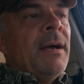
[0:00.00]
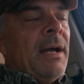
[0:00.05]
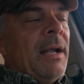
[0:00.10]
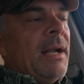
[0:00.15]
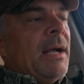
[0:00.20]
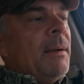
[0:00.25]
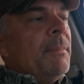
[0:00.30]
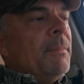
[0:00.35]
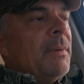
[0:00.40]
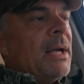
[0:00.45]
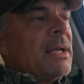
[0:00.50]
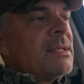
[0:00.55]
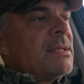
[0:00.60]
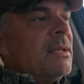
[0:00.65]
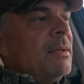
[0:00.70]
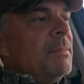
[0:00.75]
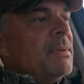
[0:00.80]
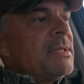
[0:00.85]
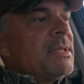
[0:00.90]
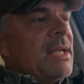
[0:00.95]
And I'm
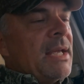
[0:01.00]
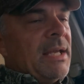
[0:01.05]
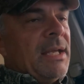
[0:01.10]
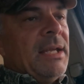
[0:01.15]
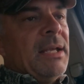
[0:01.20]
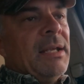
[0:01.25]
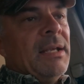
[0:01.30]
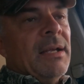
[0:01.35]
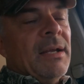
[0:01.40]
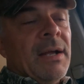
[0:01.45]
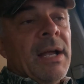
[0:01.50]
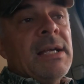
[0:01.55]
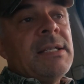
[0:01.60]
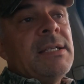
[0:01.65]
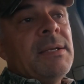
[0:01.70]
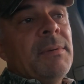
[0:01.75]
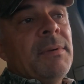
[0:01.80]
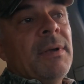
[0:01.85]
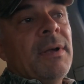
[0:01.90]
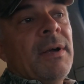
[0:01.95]
actually mistaking,
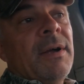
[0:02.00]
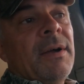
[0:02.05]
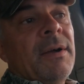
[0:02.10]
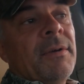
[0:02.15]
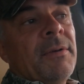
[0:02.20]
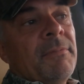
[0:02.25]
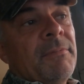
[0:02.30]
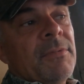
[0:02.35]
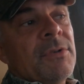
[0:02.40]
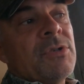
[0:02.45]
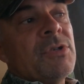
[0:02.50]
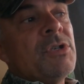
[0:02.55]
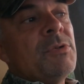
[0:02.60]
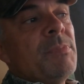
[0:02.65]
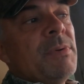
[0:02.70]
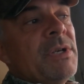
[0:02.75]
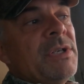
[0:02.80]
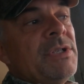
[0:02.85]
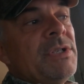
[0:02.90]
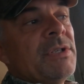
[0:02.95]
actually, uh,
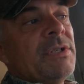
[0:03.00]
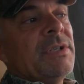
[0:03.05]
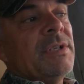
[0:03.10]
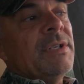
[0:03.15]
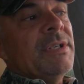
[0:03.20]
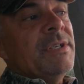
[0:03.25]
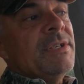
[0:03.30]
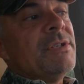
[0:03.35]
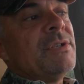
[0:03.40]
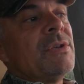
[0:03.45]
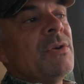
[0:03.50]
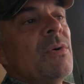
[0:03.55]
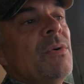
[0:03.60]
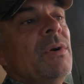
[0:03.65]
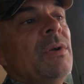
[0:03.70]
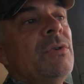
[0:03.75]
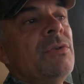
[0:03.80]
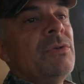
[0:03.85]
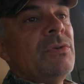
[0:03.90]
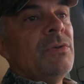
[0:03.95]
suspicion is
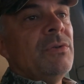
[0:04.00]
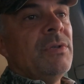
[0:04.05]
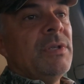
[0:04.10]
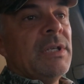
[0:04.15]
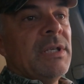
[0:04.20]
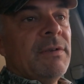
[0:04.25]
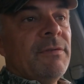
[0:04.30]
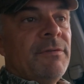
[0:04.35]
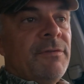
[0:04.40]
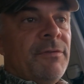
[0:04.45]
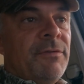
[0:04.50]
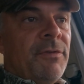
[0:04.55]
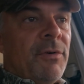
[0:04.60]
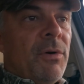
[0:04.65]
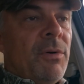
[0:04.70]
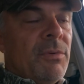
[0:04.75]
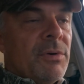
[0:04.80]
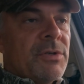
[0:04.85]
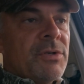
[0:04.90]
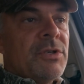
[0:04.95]
going to the
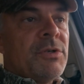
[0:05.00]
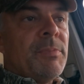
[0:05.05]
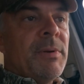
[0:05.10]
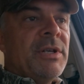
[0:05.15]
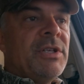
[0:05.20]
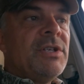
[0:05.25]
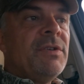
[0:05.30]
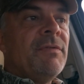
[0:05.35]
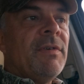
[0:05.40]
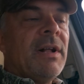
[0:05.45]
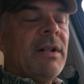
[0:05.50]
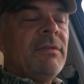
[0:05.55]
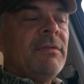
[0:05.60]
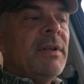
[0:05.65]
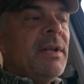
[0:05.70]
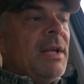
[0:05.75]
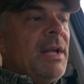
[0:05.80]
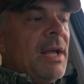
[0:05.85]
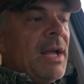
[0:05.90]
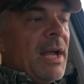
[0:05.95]
forward suspension valve
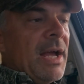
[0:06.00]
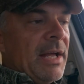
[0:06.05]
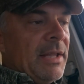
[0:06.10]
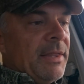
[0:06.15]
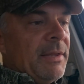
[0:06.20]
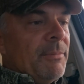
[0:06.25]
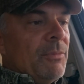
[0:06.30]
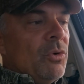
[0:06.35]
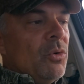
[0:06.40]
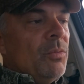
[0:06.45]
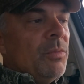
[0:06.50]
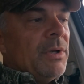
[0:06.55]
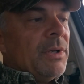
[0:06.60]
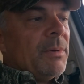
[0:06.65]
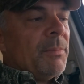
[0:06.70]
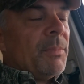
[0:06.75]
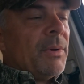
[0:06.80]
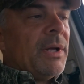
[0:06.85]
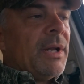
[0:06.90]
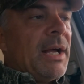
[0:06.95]
at the
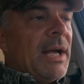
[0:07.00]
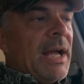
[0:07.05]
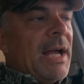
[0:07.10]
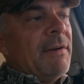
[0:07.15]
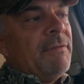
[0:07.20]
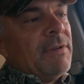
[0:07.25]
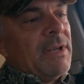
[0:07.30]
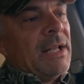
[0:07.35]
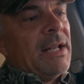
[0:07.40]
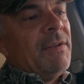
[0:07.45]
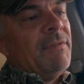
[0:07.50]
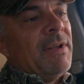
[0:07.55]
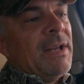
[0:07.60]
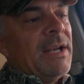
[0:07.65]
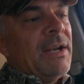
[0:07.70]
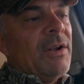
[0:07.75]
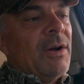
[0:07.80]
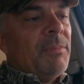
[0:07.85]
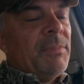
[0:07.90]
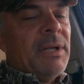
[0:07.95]
moment, but I haven't
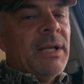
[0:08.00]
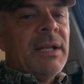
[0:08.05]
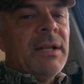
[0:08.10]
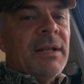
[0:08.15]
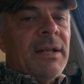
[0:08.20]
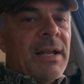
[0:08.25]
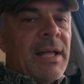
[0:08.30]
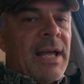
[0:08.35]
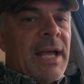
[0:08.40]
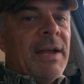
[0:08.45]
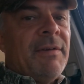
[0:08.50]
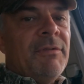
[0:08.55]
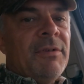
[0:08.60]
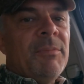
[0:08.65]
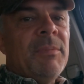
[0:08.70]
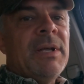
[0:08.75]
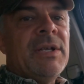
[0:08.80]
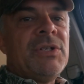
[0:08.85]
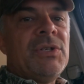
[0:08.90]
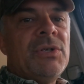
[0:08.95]
elevated up yet, and I
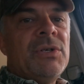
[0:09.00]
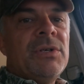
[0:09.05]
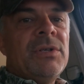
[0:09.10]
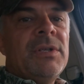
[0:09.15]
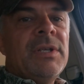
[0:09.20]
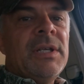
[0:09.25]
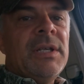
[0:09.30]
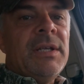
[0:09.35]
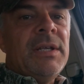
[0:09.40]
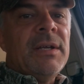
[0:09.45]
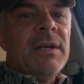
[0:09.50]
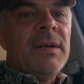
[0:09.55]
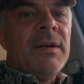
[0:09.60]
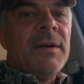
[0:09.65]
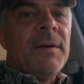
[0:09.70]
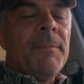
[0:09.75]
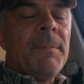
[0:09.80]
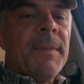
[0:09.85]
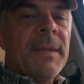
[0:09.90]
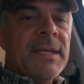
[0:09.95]
haven't measured the
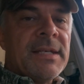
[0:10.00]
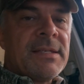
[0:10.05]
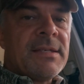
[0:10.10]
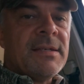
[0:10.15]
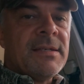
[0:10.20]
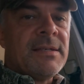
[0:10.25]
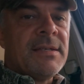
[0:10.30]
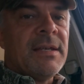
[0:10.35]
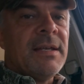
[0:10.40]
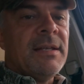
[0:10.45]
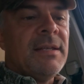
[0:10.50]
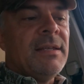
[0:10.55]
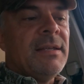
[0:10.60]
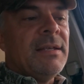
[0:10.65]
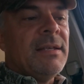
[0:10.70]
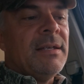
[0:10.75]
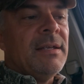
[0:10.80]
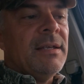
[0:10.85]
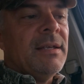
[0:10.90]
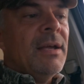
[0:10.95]
uh, distance in
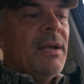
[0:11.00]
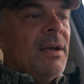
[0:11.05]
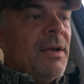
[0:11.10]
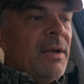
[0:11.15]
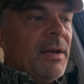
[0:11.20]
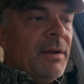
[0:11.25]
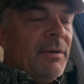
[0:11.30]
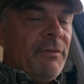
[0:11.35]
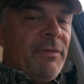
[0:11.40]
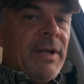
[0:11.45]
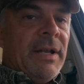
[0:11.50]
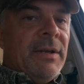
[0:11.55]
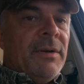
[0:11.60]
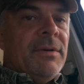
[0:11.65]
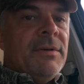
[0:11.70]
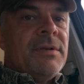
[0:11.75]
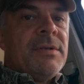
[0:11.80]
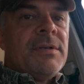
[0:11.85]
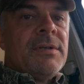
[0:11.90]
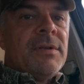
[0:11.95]
the
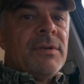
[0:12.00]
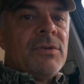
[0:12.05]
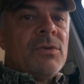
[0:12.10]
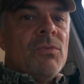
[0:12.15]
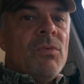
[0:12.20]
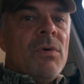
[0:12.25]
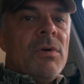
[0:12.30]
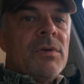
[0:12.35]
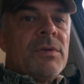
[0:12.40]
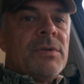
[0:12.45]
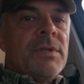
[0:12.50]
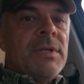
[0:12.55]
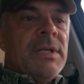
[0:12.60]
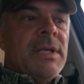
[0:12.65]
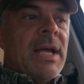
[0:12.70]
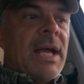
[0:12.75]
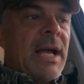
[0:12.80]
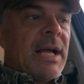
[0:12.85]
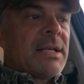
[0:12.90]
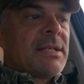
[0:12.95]
fenders towards
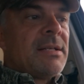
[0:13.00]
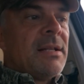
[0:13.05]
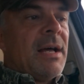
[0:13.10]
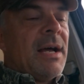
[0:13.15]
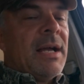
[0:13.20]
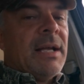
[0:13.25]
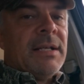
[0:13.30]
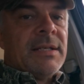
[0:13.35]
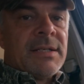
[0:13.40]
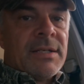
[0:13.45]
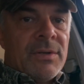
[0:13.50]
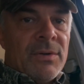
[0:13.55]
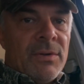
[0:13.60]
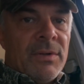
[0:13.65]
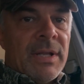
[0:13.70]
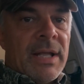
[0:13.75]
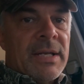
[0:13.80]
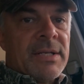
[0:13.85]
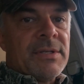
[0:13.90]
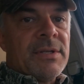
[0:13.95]
the axle heights and
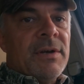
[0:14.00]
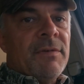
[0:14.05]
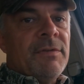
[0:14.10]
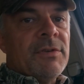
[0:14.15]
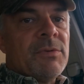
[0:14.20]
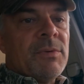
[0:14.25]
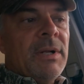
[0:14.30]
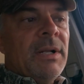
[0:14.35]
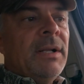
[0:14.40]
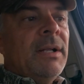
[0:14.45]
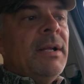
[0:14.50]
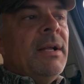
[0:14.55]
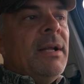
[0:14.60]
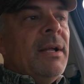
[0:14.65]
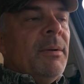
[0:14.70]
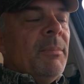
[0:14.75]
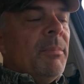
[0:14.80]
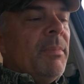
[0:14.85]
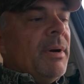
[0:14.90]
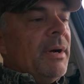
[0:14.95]
all that stuff as well
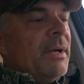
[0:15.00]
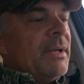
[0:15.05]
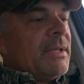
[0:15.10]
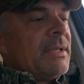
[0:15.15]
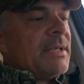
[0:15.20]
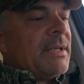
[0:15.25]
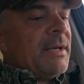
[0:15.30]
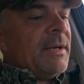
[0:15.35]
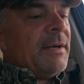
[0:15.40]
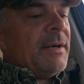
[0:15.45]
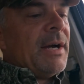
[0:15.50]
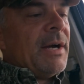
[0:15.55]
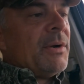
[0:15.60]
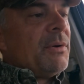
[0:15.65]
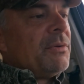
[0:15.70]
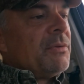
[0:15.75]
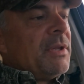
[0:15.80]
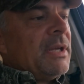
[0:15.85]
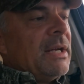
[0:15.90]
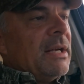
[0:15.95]
but uh, I
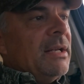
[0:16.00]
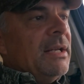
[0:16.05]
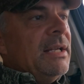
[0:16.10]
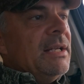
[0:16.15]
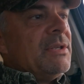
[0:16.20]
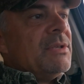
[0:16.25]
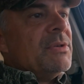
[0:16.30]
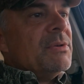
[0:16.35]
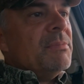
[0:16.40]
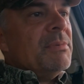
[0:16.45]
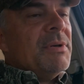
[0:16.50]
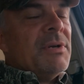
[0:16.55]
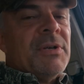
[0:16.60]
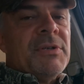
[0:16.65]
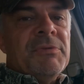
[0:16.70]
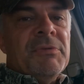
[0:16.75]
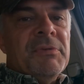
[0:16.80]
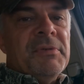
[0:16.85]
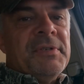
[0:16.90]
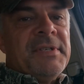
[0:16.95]
don't think I need to
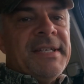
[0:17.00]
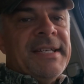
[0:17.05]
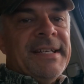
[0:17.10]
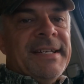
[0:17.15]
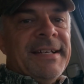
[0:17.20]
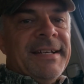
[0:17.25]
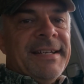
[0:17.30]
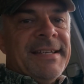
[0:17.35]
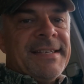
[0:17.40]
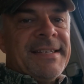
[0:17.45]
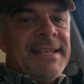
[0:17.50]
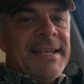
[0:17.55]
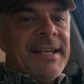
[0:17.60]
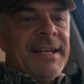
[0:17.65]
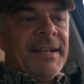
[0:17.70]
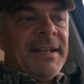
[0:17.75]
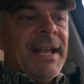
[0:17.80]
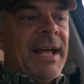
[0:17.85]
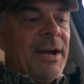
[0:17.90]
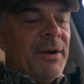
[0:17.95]
because we will see it in a
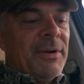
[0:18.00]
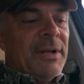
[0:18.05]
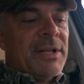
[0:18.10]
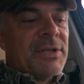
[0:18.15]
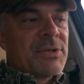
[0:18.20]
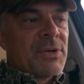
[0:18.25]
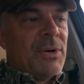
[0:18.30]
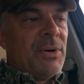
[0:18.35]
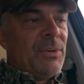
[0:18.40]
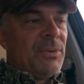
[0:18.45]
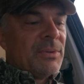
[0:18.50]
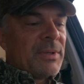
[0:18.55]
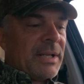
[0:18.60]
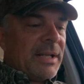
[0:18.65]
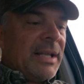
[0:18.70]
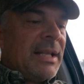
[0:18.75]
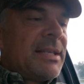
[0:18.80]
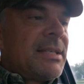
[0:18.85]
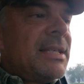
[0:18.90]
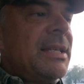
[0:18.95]
second now it's cold
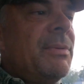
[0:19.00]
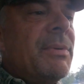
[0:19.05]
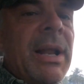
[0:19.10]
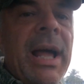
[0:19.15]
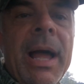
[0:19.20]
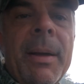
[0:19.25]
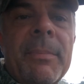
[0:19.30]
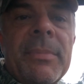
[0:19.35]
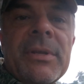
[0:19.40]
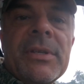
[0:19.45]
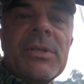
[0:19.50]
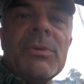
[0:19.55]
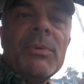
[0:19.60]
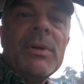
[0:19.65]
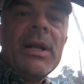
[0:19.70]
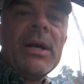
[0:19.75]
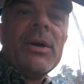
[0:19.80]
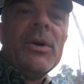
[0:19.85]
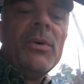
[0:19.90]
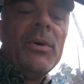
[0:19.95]
and let's see what happens
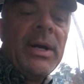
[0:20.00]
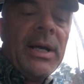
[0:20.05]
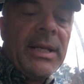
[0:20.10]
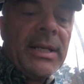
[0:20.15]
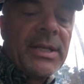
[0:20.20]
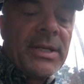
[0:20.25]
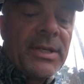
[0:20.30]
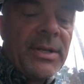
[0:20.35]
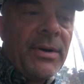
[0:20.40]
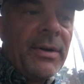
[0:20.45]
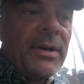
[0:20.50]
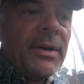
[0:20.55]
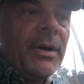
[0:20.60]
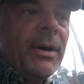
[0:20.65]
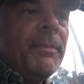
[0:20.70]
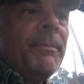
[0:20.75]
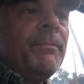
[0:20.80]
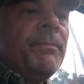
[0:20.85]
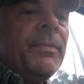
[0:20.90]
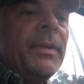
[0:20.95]
when I go ahead and start it
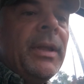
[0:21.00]
up